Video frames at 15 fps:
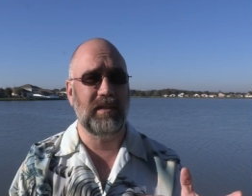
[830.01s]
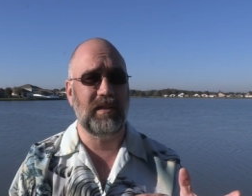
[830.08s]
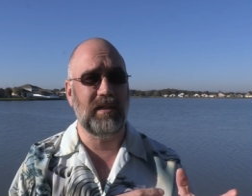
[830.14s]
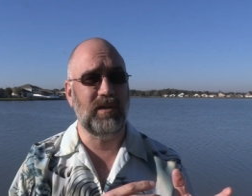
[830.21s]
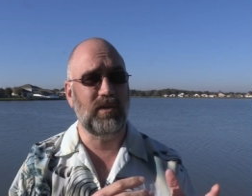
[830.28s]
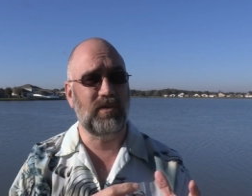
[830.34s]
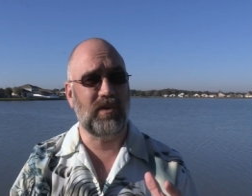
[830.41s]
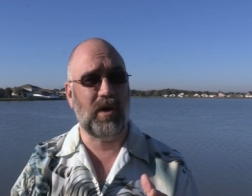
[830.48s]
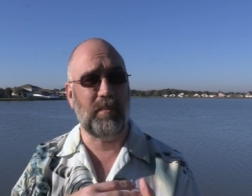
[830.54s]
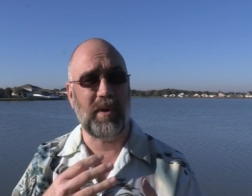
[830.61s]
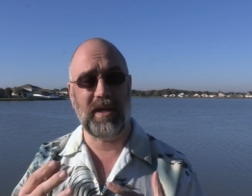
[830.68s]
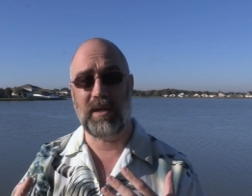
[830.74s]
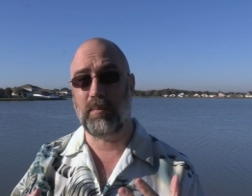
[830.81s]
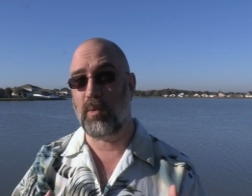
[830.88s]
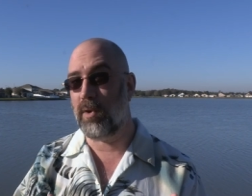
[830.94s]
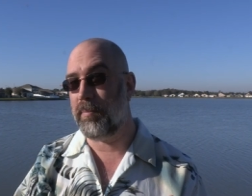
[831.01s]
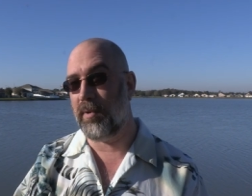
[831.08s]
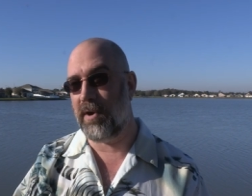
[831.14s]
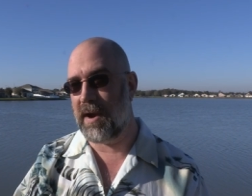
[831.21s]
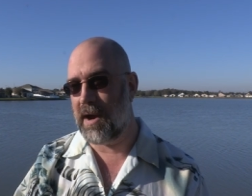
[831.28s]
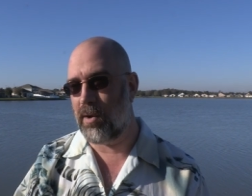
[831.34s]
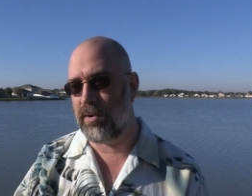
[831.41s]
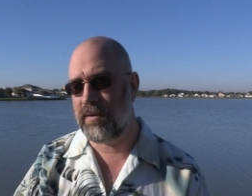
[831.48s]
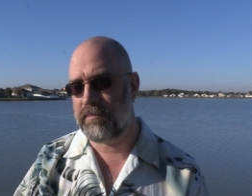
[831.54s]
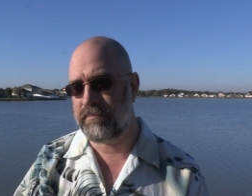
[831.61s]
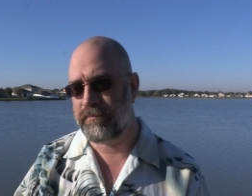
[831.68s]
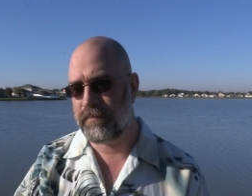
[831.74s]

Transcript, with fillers: then you start making more per hour.